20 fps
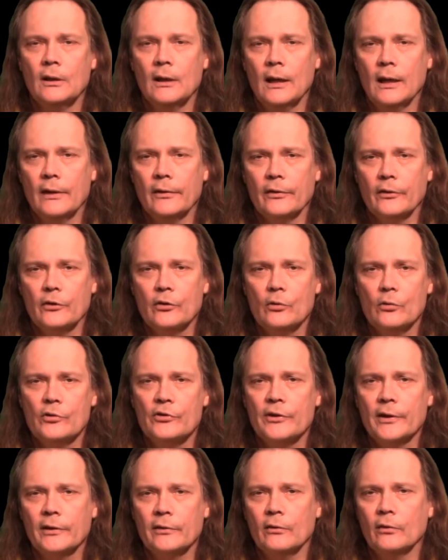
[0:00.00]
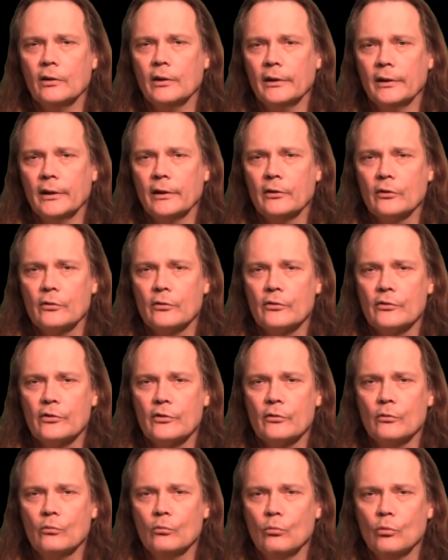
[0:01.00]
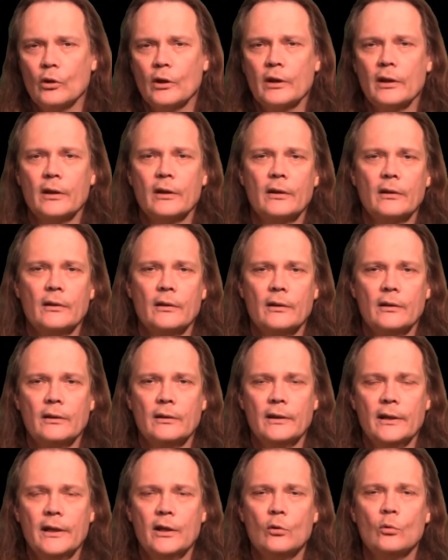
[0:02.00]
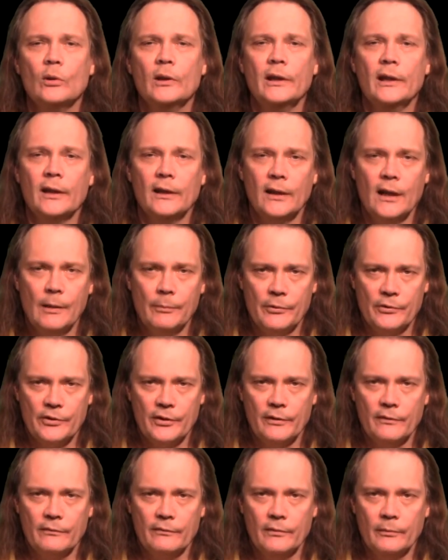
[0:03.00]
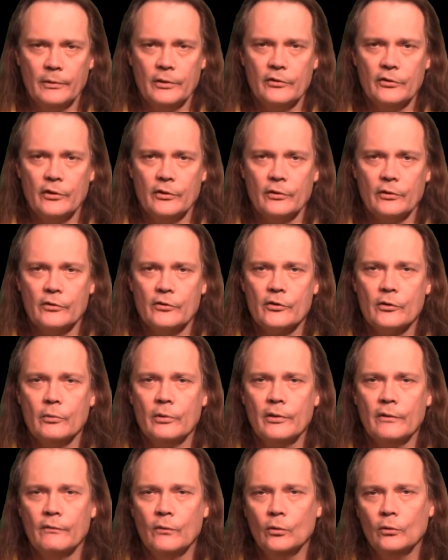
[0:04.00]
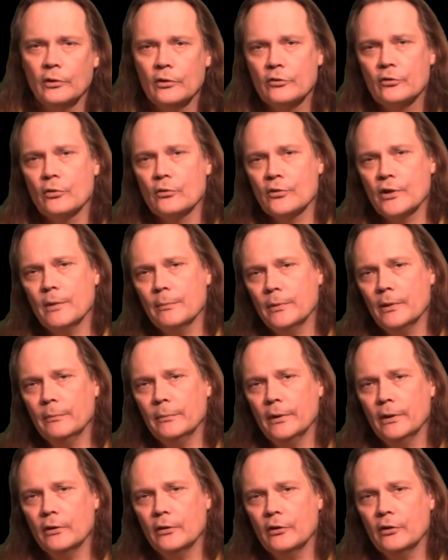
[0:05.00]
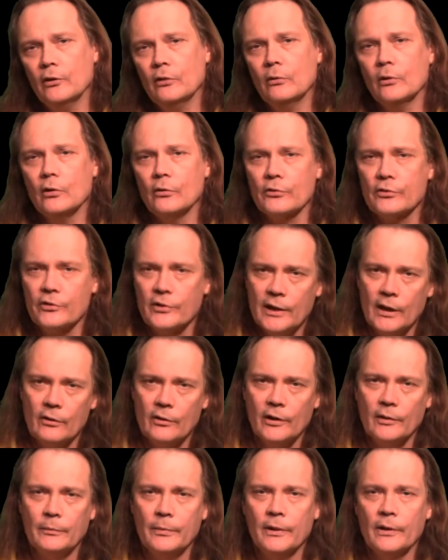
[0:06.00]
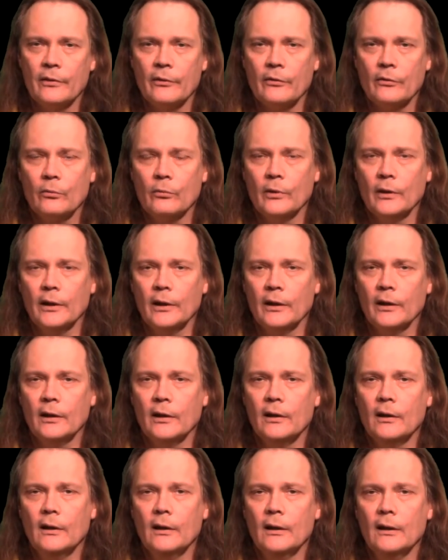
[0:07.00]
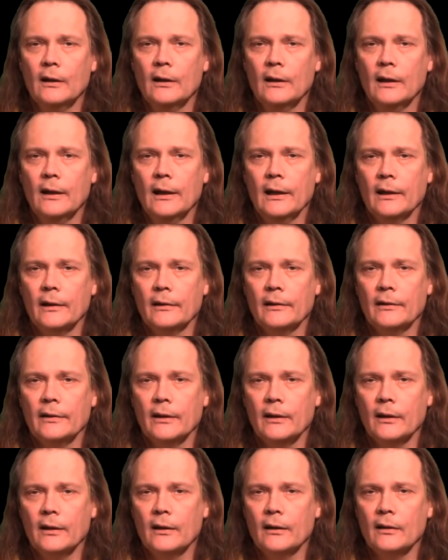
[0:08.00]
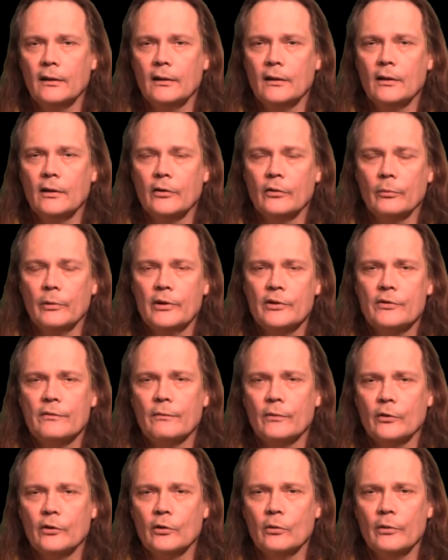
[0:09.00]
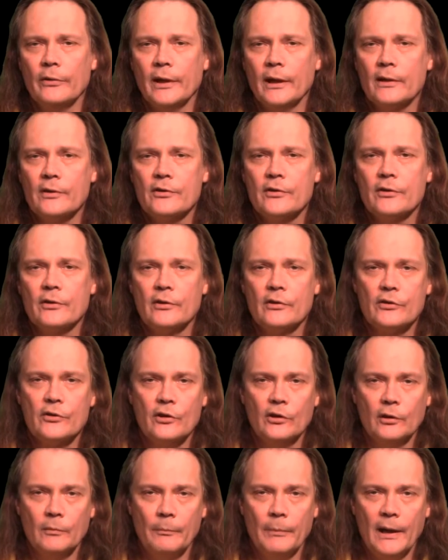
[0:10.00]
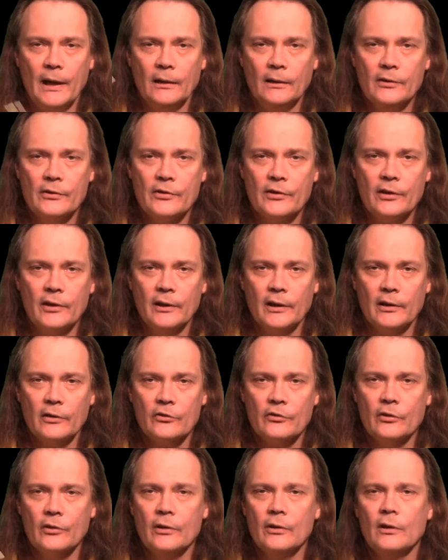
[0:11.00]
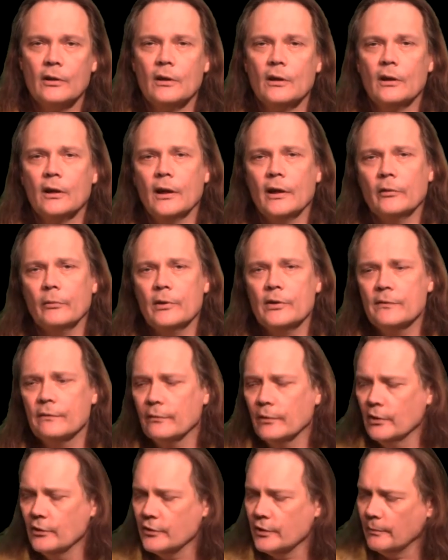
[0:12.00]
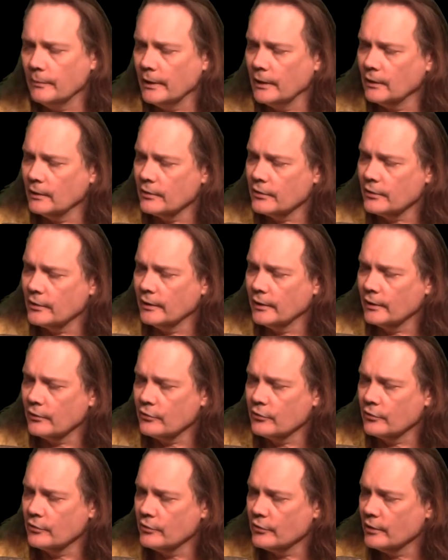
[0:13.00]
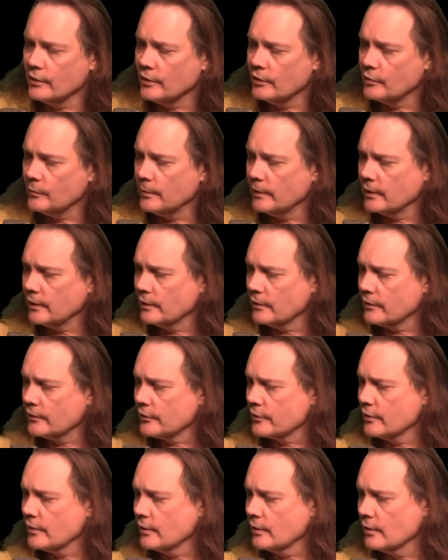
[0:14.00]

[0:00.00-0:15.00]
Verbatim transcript: And the two signal connectors work equally and opposite from each other. So when the voltage goes up on pin two, it goes down on pin three. And uh, the reason for doing this, this is called a balanced connection. And the reason for using balanced connections is because